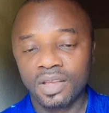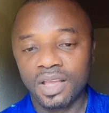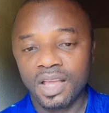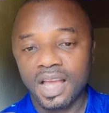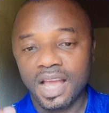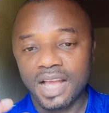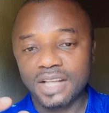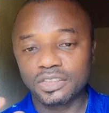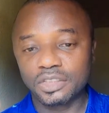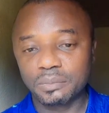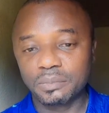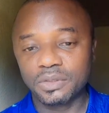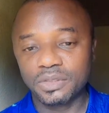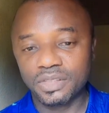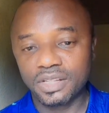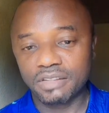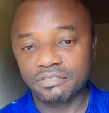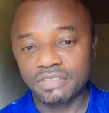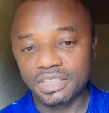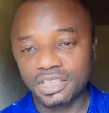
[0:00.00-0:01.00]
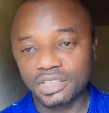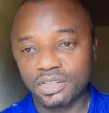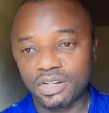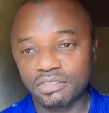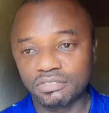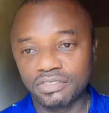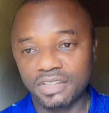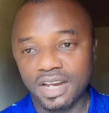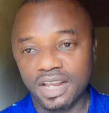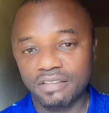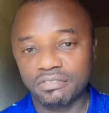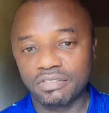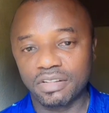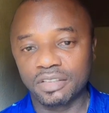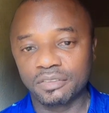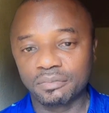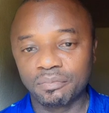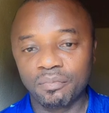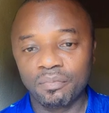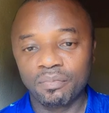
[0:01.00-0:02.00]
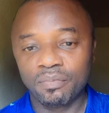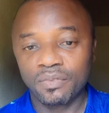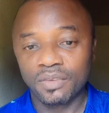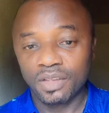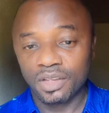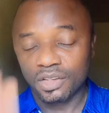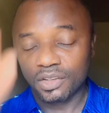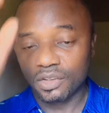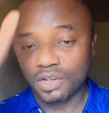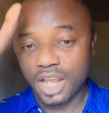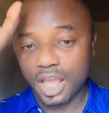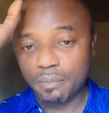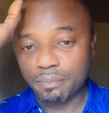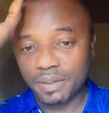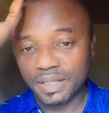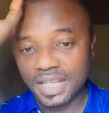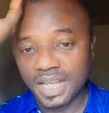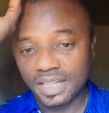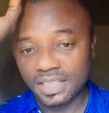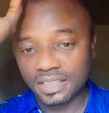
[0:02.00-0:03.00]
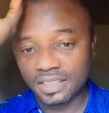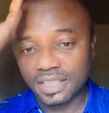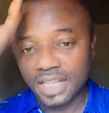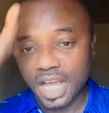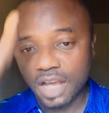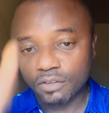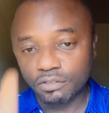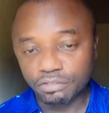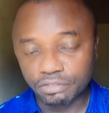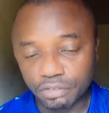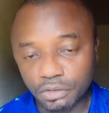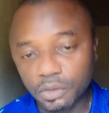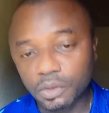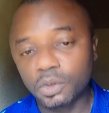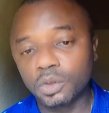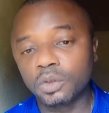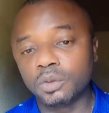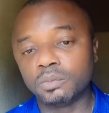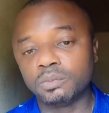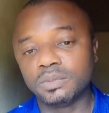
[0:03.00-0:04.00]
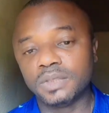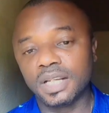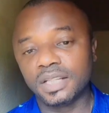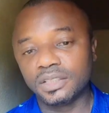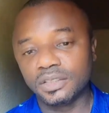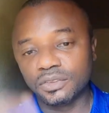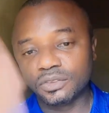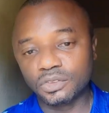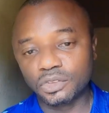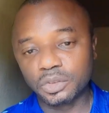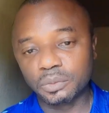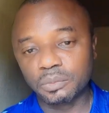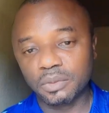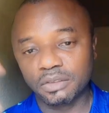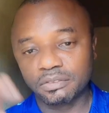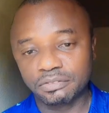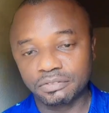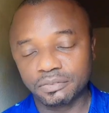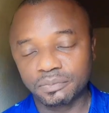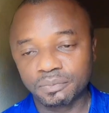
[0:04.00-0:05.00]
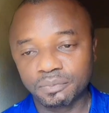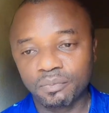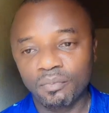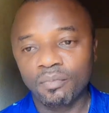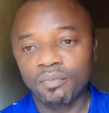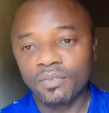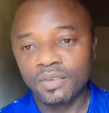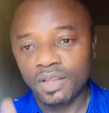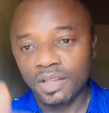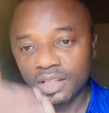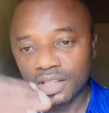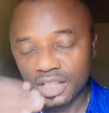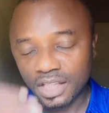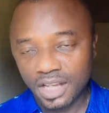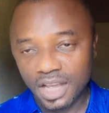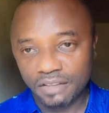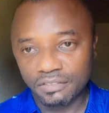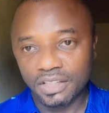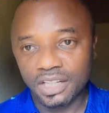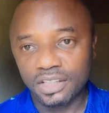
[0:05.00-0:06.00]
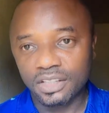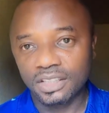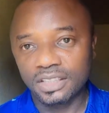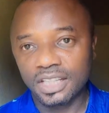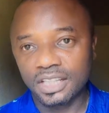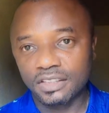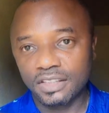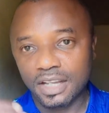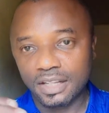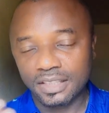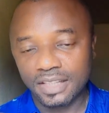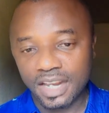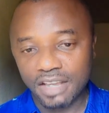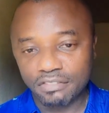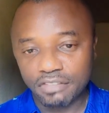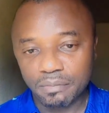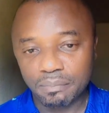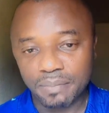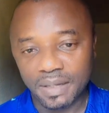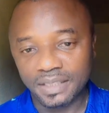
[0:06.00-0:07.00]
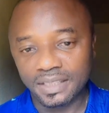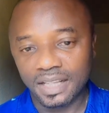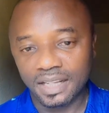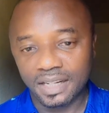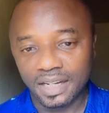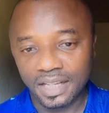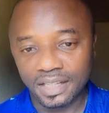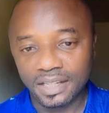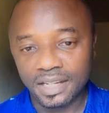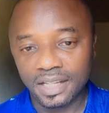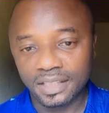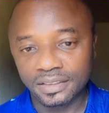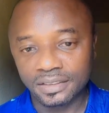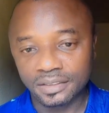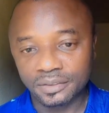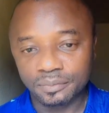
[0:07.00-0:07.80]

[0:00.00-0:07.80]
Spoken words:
Assuming you're a very rough driver, you like pedaling down, boom, then you zoom off. You have recorded your driving pattern like that.